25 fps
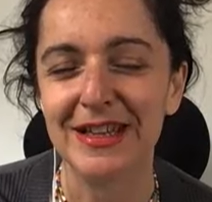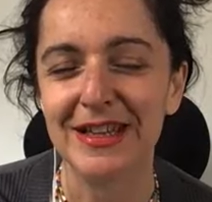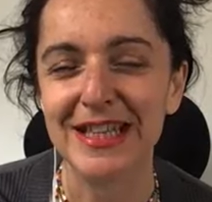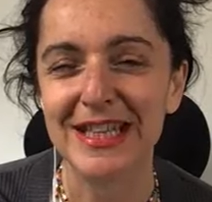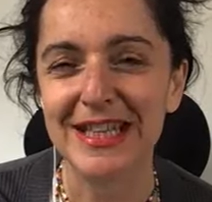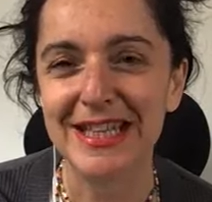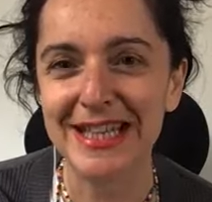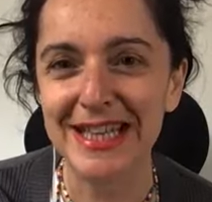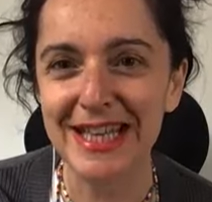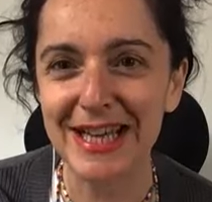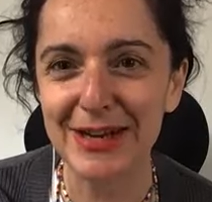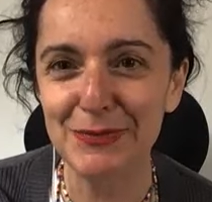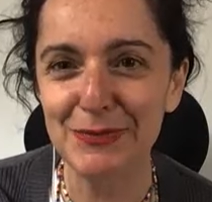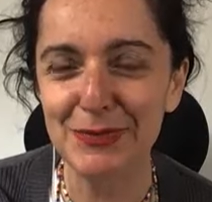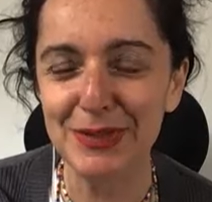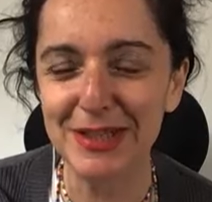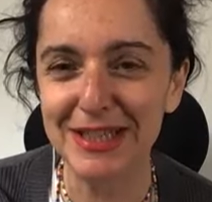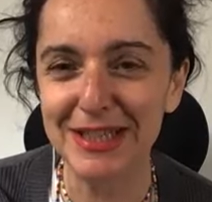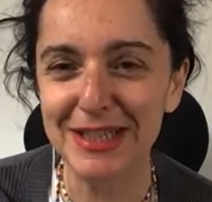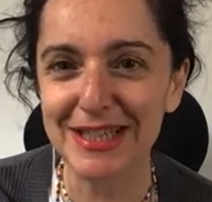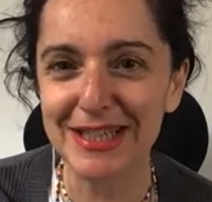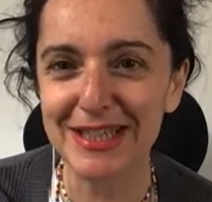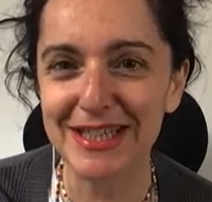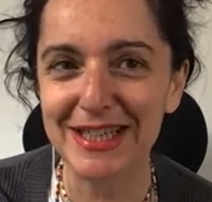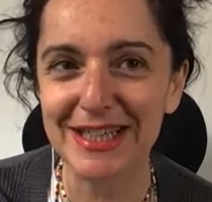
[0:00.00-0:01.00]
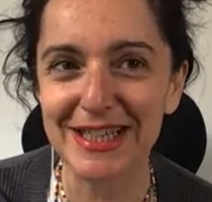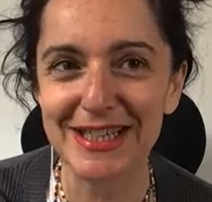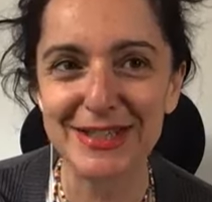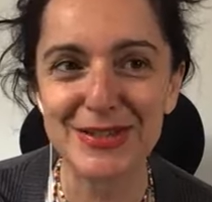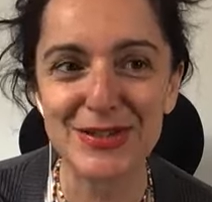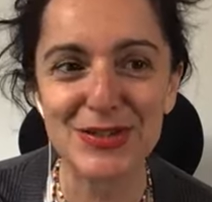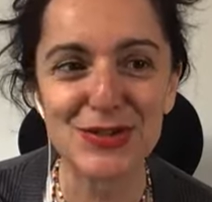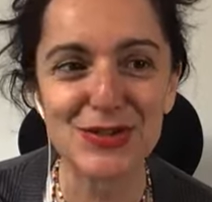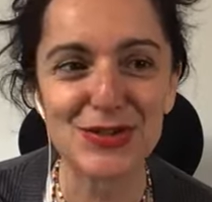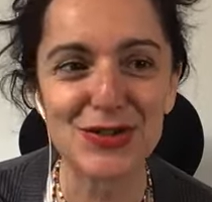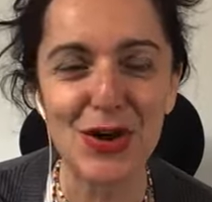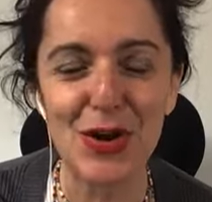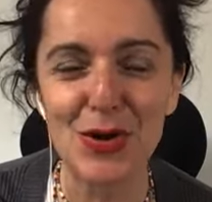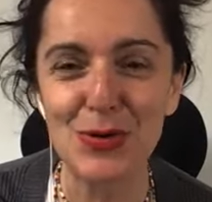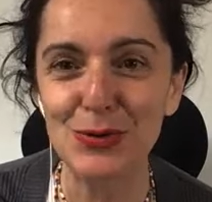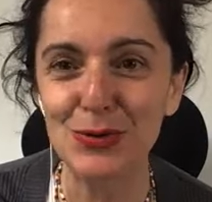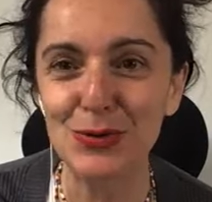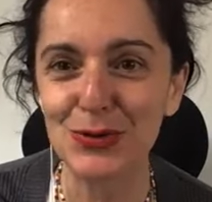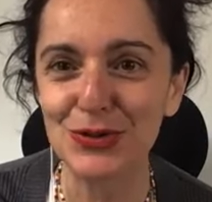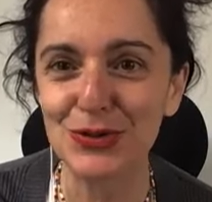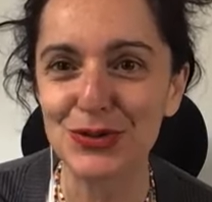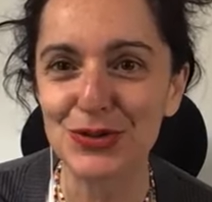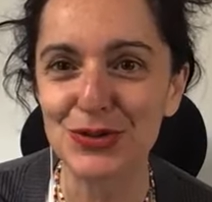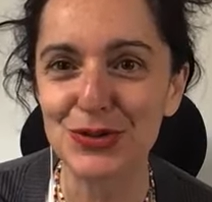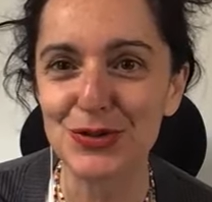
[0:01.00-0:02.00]
Lovely. It's so
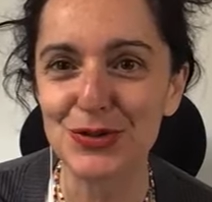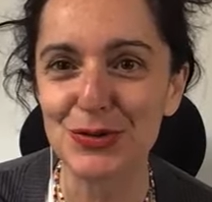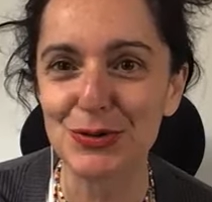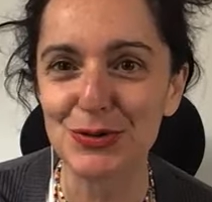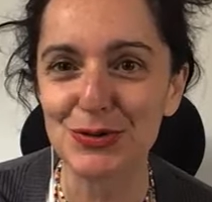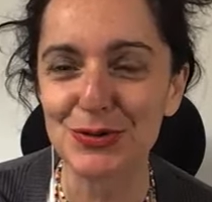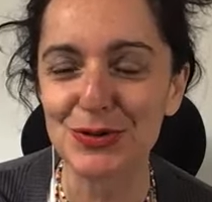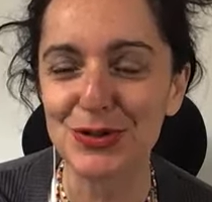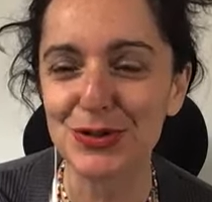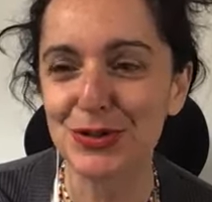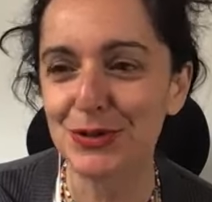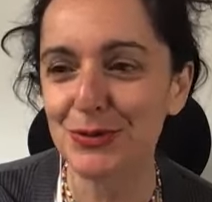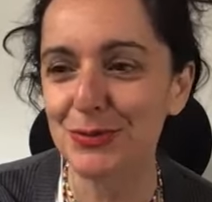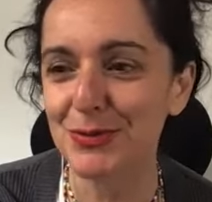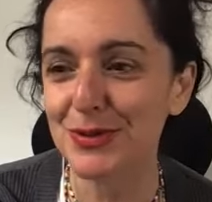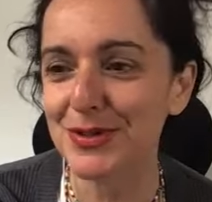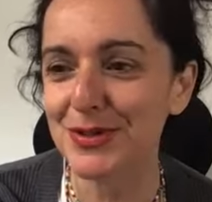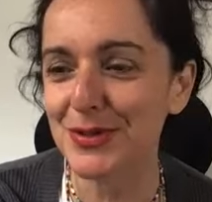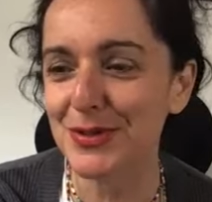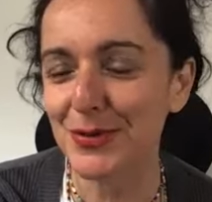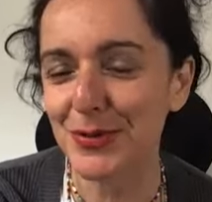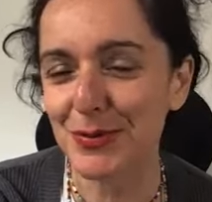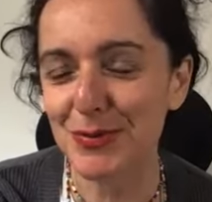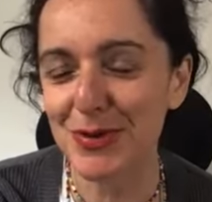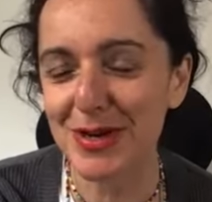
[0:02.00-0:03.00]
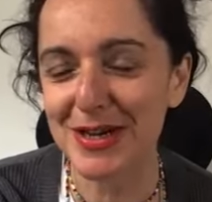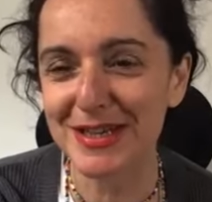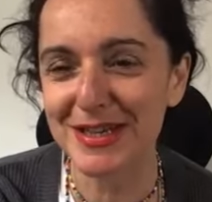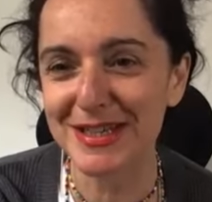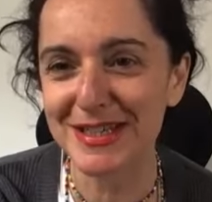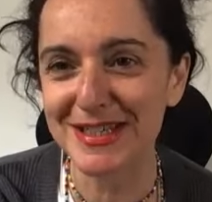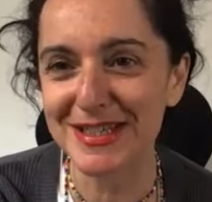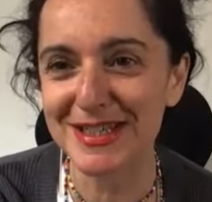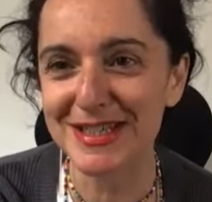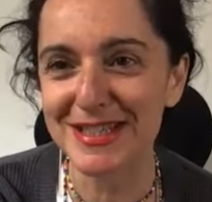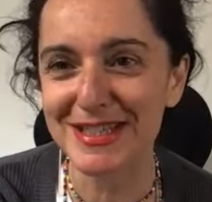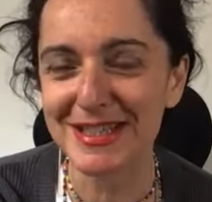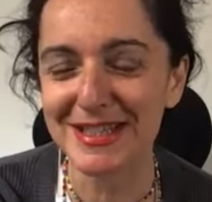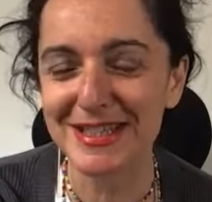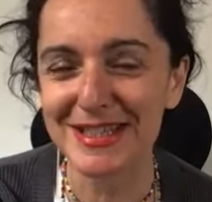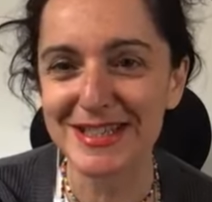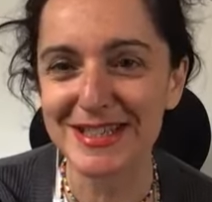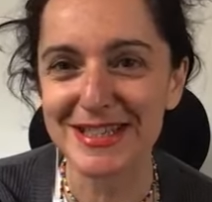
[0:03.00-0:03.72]
good to talk to you as always.